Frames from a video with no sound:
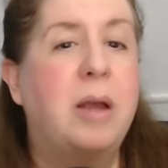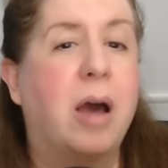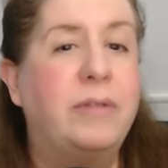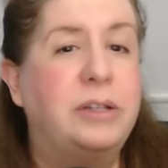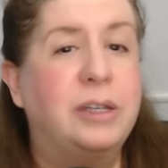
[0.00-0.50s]

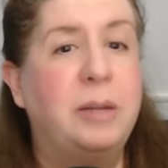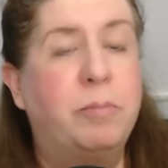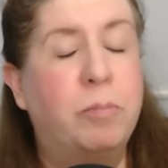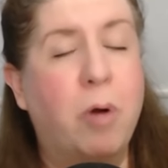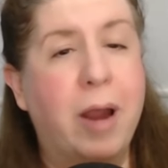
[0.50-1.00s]
Obviously,
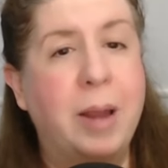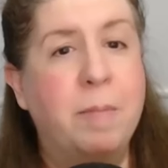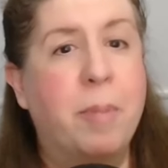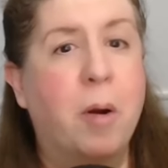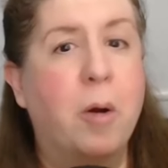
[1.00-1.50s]
Brian
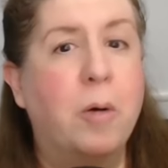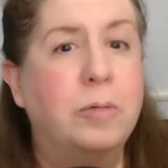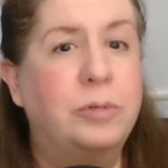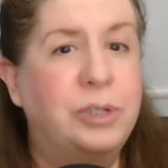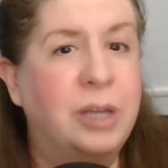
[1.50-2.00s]

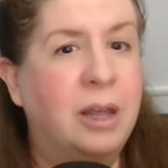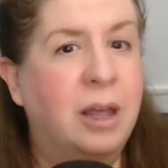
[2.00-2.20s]
Burns